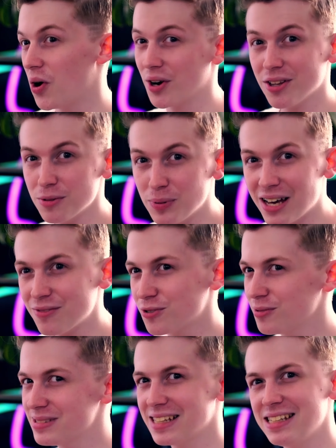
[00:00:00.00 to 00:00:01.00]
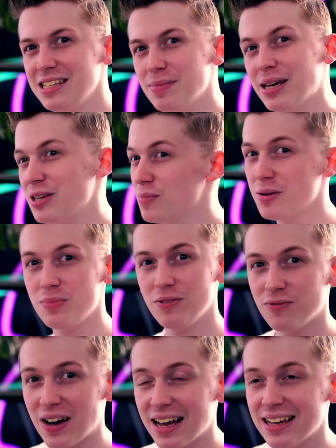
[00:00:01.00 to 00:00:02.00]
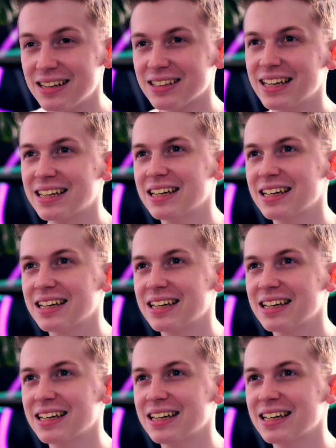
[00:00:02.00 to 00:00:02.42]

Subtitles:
On other platforms like eBay, you might be fine.